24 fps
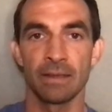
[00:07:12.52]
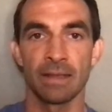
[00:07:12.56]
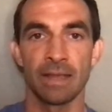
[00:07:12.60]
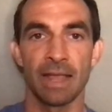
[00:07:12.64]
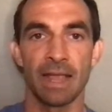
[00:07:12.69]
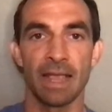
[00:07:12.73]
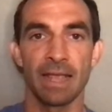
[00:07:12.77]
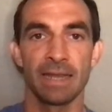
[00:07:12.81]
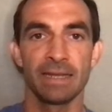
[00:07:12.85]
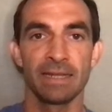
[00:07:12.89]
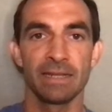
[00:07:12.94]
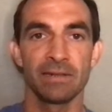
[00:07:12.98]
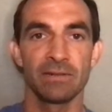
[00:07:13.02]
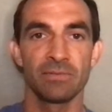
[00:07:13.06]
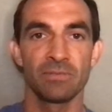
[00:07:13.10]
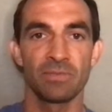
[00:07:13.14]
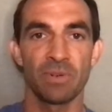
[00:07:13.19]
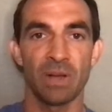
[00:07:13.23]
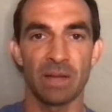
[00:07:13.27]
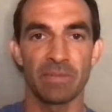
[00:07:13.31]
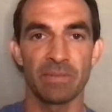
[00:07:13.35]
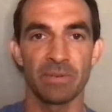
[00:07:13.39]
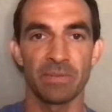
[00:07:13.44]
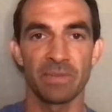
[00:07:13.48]
And then it would
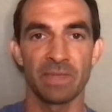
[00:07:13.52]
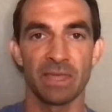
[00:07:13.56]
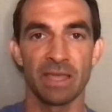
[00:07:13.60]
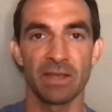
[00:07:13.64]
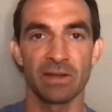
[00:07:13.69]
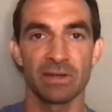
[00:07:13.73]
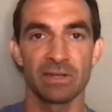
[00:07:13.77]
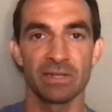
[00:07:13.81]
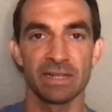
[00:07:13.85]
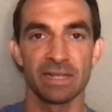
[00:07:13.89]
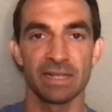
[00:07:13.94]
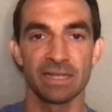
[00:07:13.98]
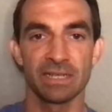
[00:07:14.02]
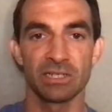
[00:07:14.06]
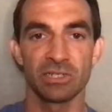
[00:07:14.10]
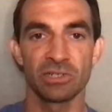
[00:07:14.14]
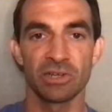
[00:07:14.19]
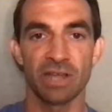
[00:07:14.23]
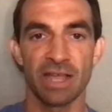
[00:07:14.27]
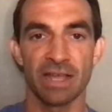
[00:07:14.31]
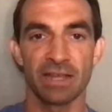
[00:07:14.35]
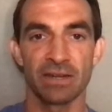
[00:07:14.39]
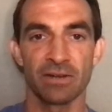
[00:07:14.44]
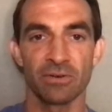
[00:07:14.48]
pop up there, and then they could
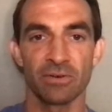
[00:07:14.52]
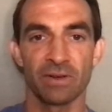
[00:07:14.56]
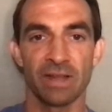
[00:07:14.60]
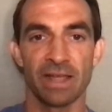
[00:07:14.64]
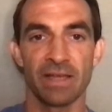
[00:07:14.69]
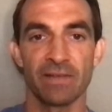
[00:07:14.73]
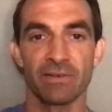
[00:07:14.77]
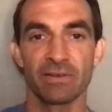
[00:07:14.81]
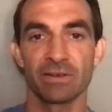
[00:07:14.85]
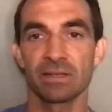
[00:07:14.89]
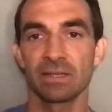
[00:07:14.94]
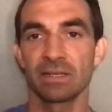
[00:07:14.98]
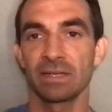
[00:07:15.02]
drag it around.